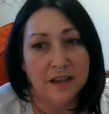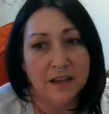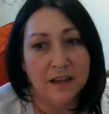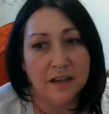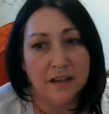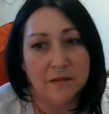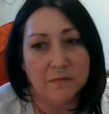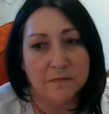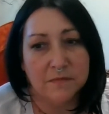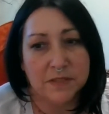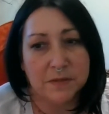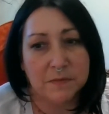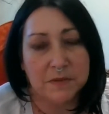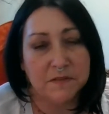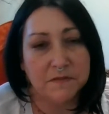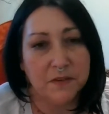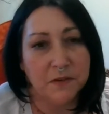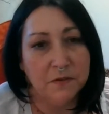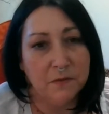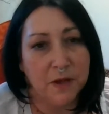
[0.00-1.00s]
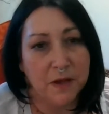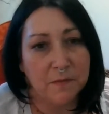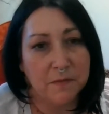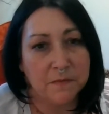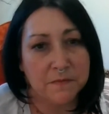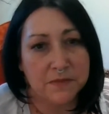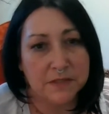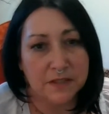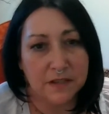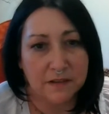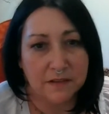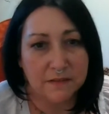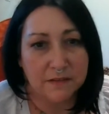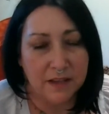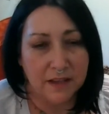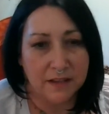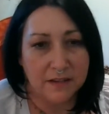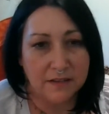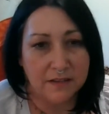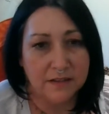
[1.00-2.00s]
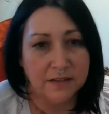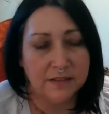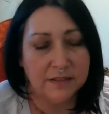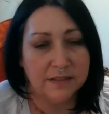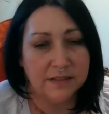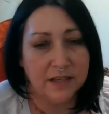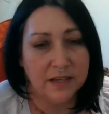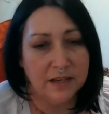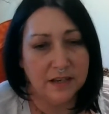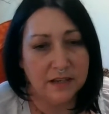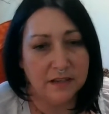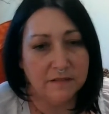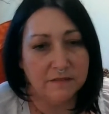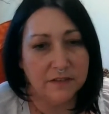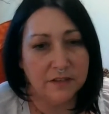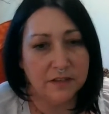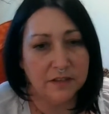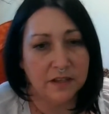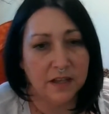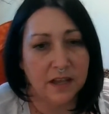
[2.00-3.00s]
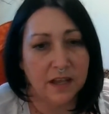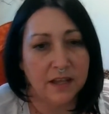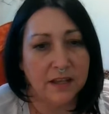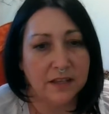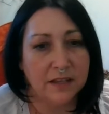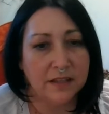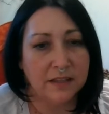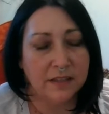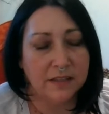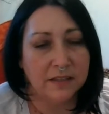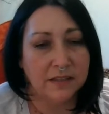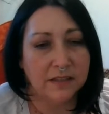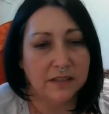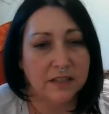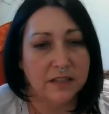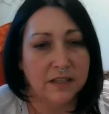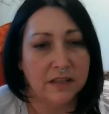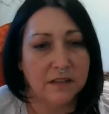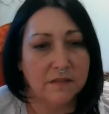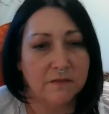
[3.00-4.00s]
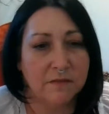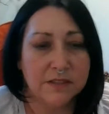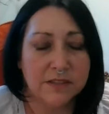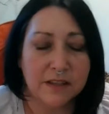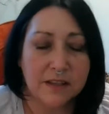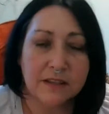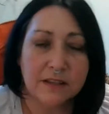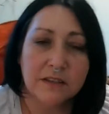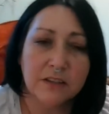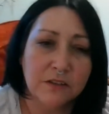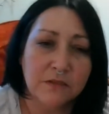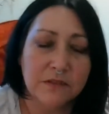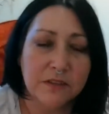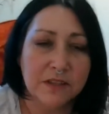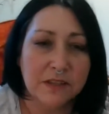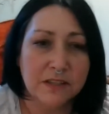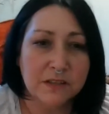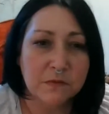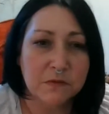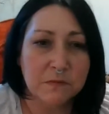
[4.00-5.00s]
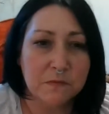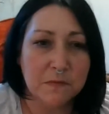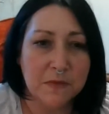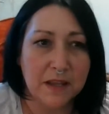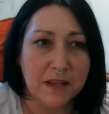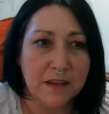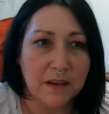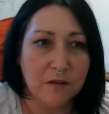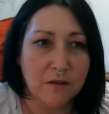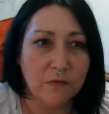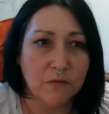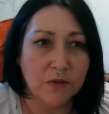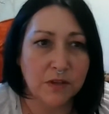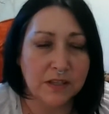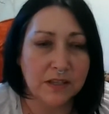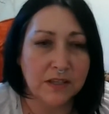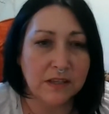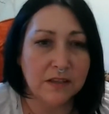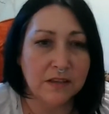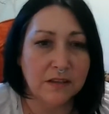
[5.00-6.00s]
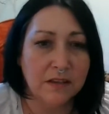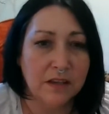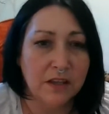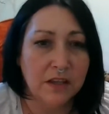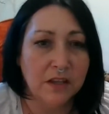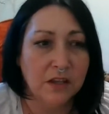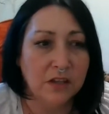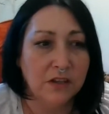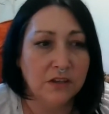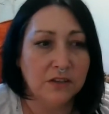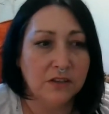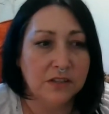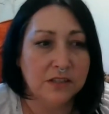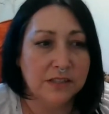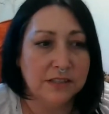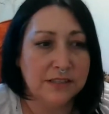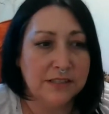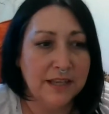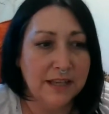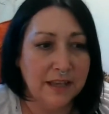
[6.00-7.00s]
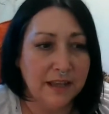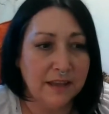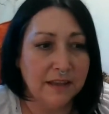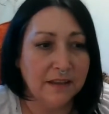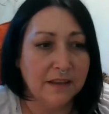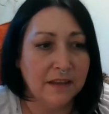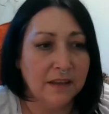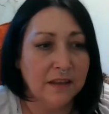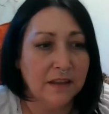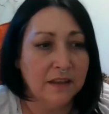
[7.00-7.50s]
some of the photo albums that I had saved, I was like, these would make a really good deck.